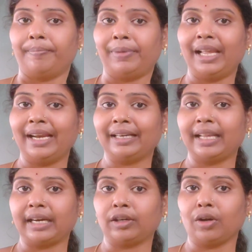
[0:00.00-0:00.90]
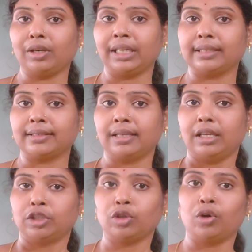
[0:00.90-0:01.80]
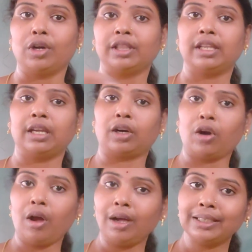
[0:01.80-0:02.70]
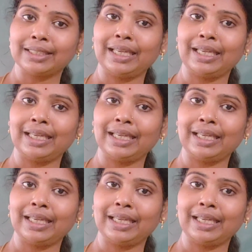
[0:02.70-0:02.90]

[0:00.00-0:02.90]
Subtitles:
Plate tectonics. So the rocks